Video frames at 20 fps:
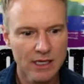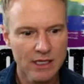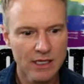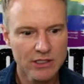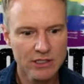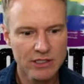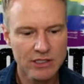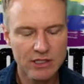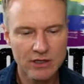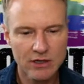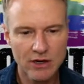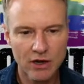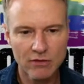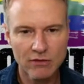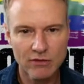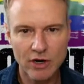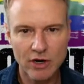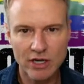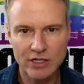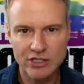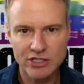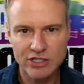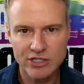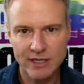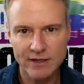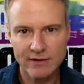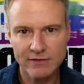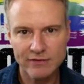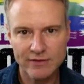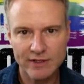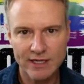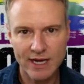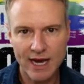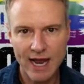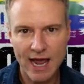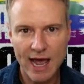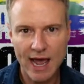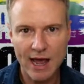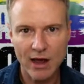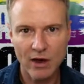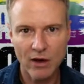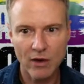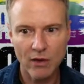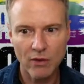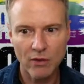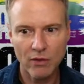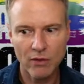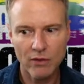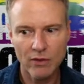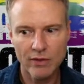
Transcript: just an overall shift in how